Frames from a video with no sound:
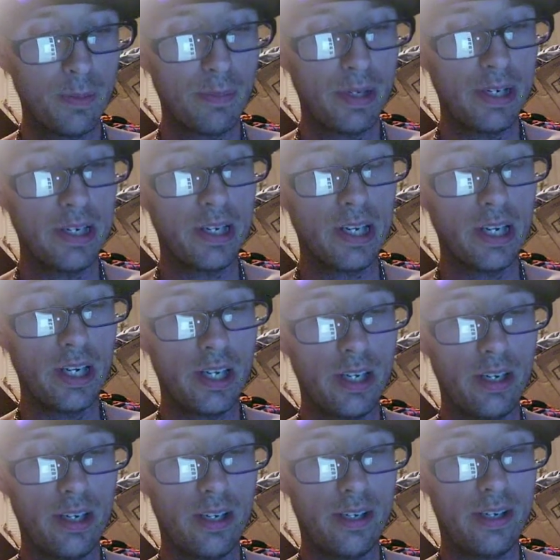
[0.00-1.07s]

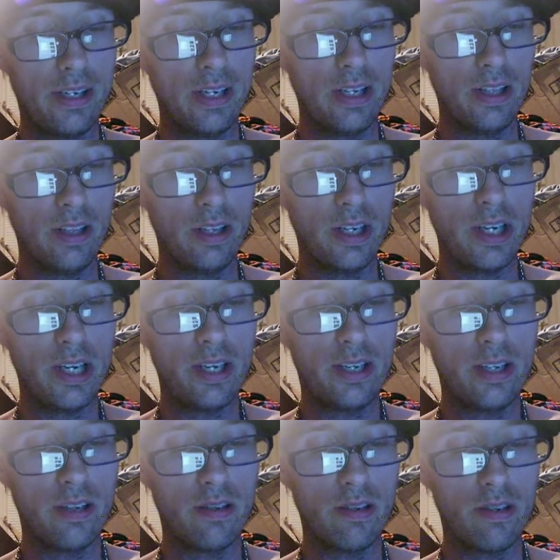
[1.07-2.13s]
Pentagon delayed
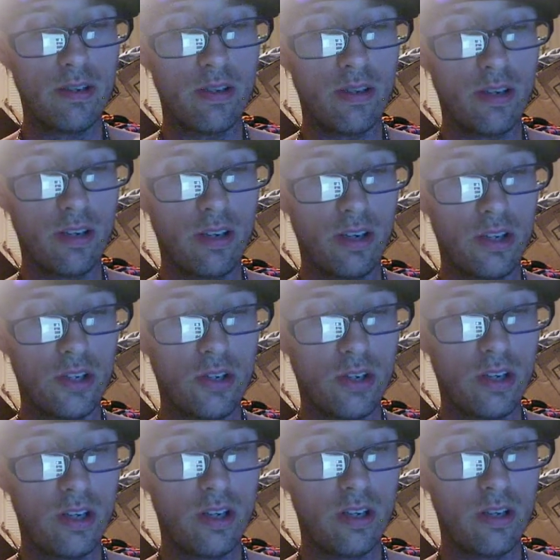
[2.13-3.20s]
decision on
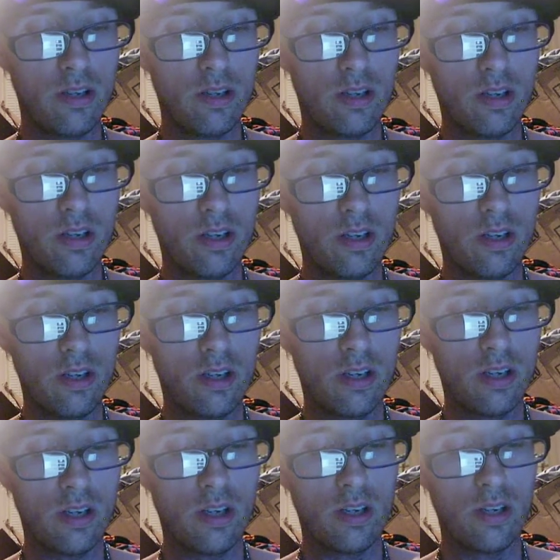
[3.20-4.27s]
transgender
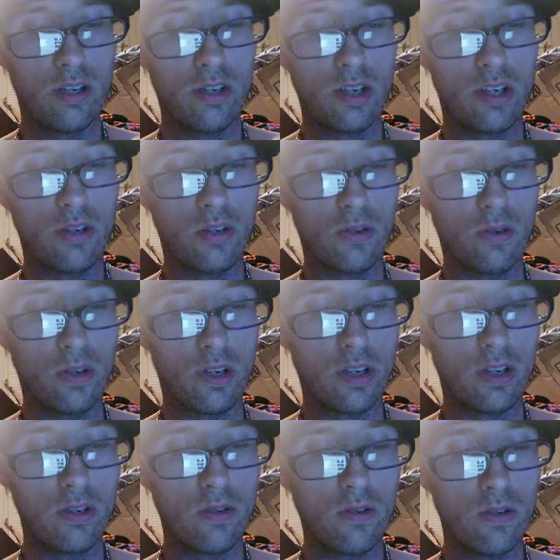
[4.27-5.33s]
gender
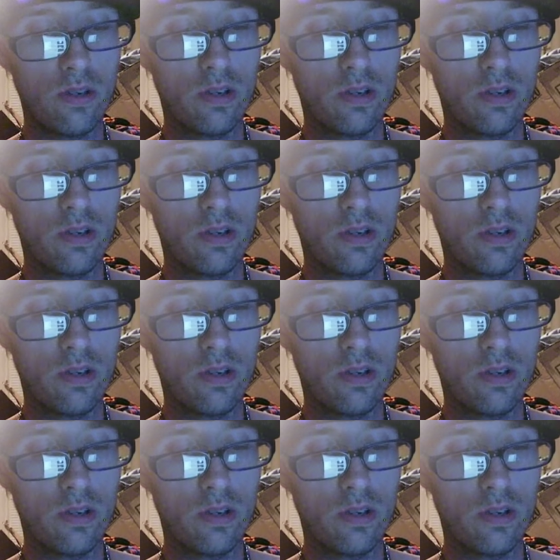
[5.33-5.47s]
recruit.